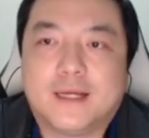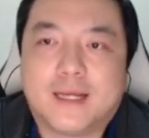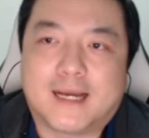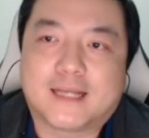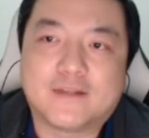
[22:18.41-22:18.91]

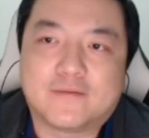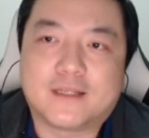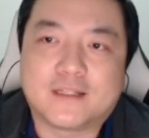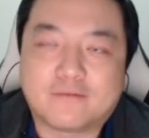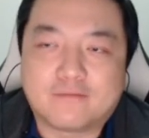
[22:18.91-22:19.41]

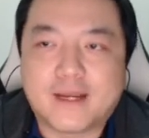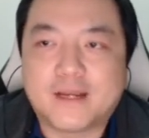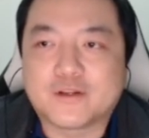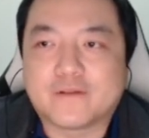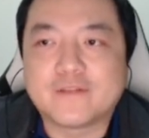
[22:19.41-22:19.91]
activates a range
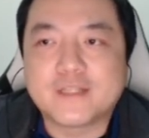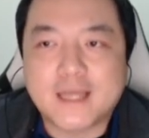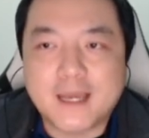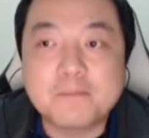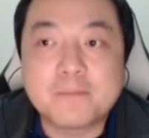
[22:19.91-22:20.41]
of
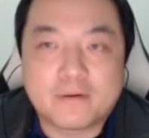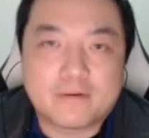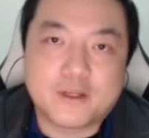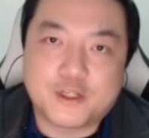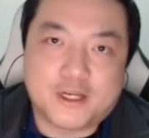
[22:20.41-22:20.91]
temporary
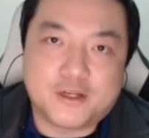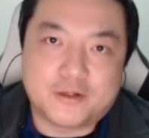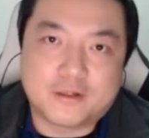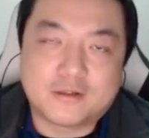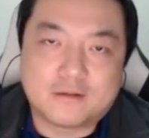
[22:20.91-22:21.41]

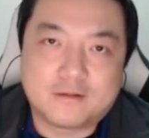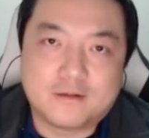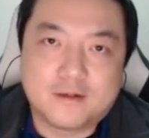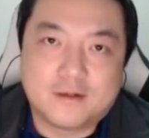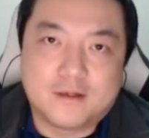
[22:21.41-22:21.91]
changes.
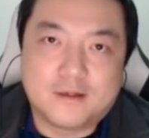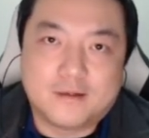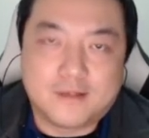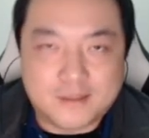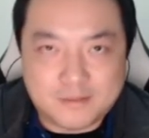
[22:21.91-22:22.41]

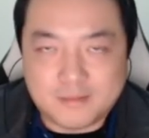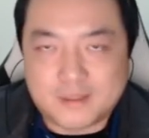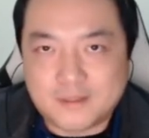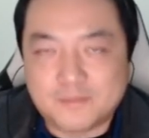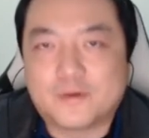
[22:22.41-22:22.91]
It's
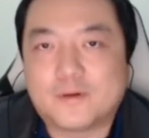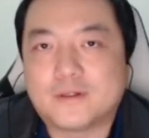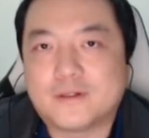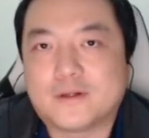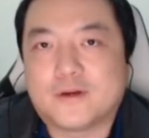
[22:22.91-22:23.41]
important
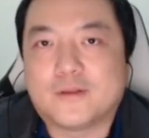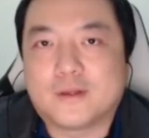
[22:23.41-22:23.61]
to note that